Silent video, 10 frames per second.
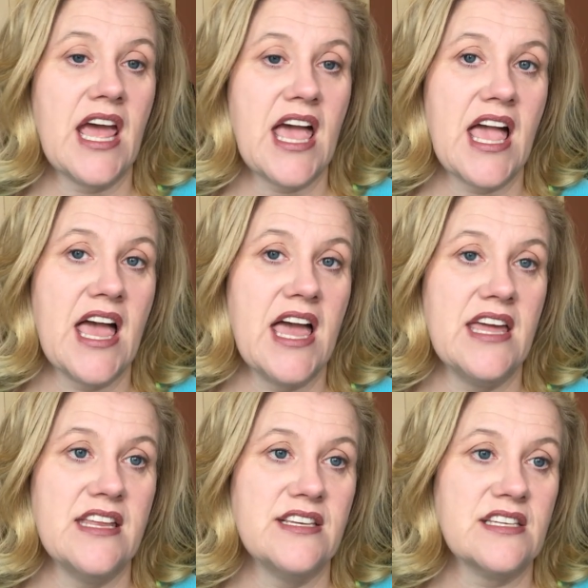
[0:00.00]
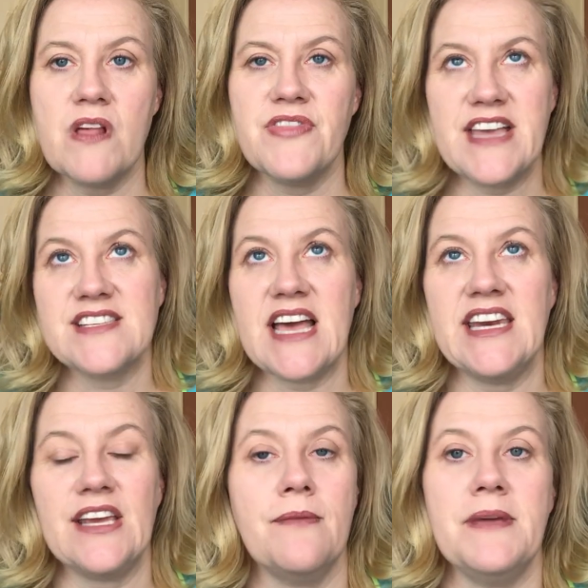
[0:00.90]
and they said
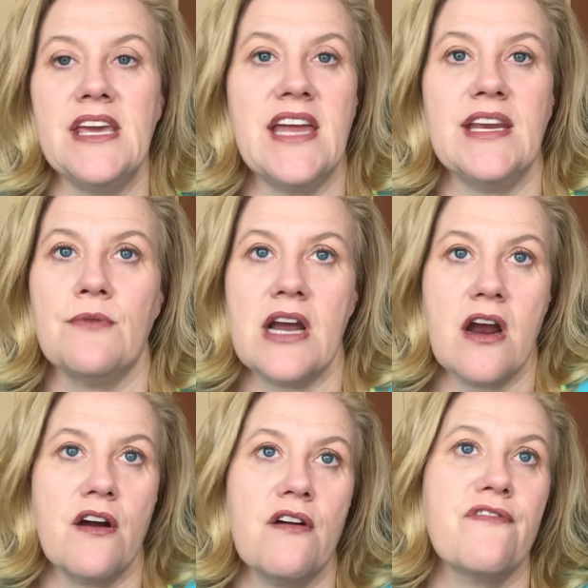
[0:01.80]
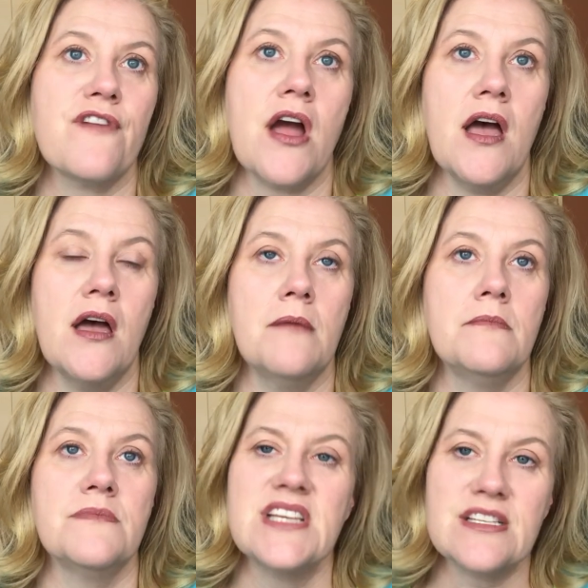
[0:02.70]
it could be anywhere
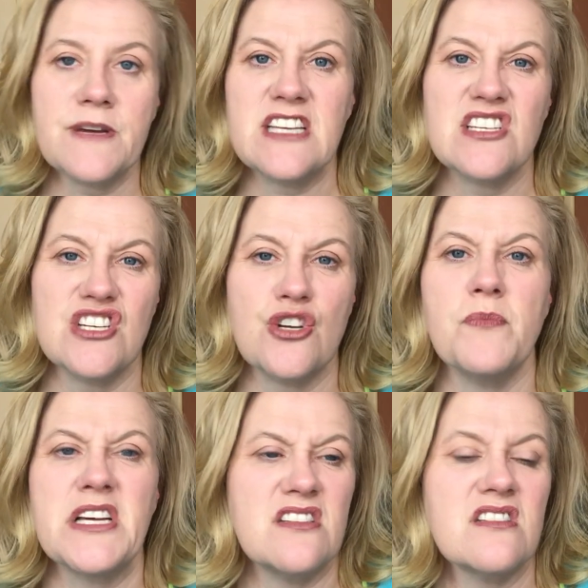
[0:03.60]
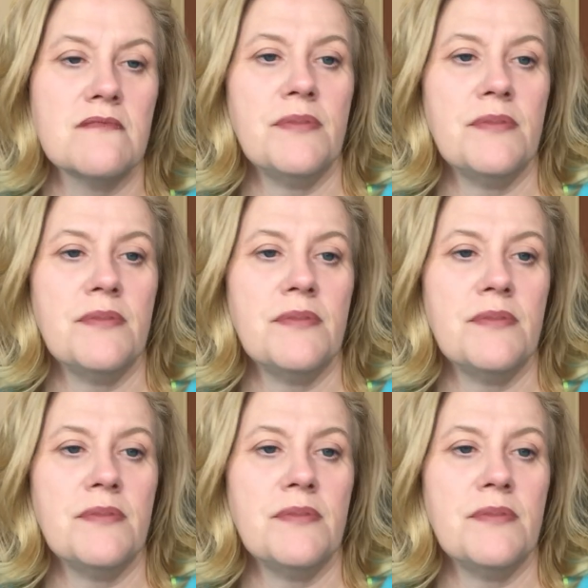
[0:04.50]
from six weeks to two months